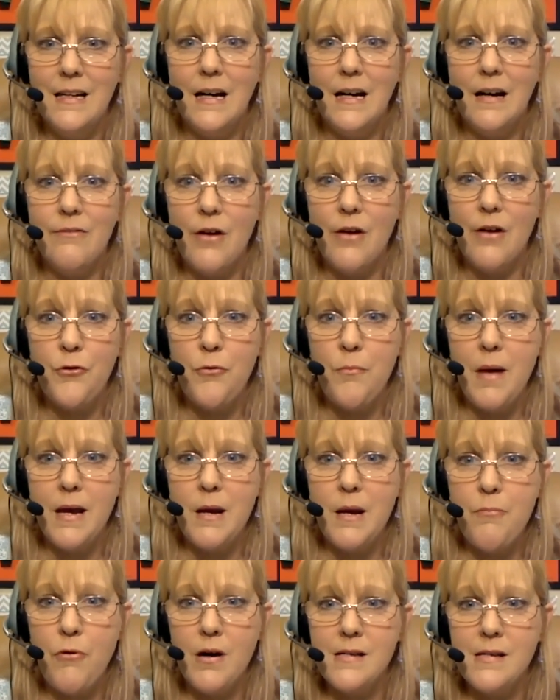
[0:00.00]
I've gone through
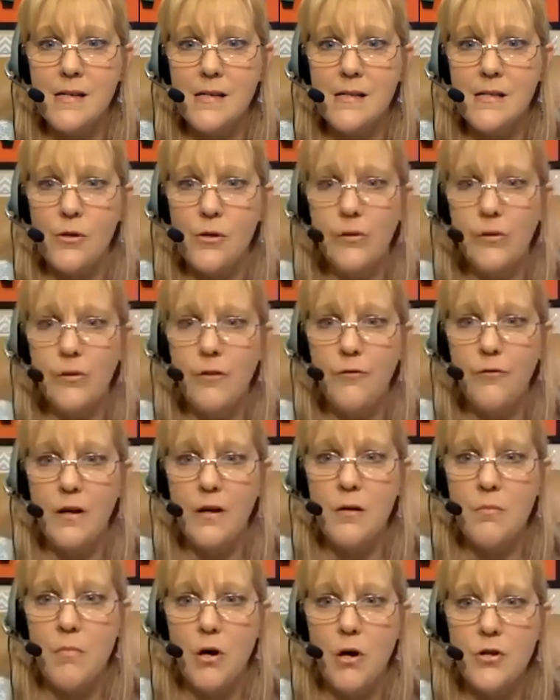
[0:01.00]
many price lists only to
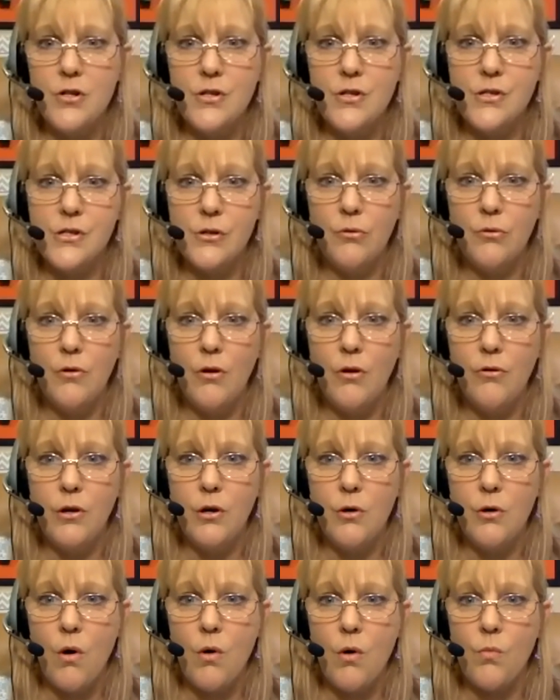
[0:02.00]
find a margin so low that
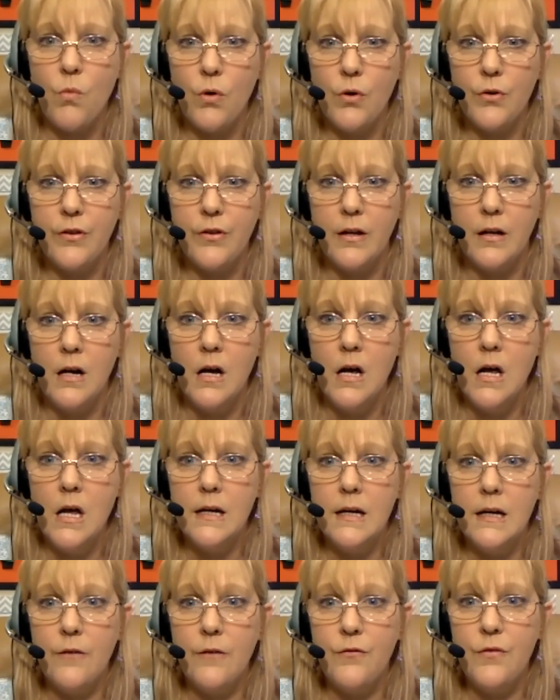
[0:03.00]
you aren't worth it.
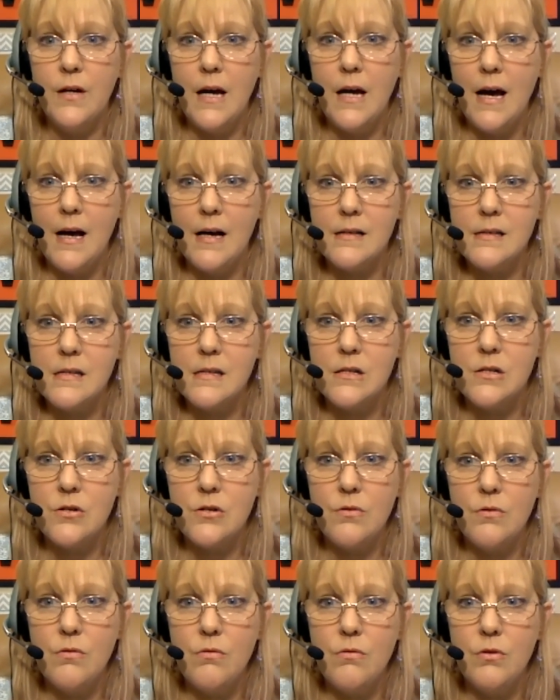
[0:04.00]
If yes,
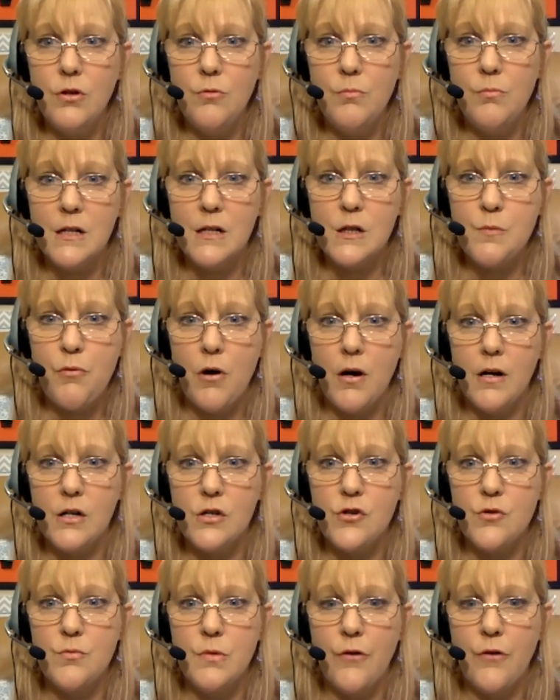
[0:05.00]
do you mix
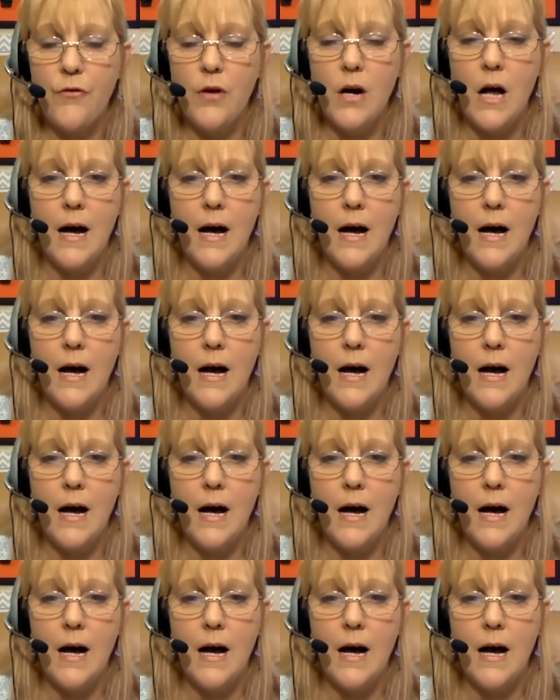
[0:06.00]
products from different?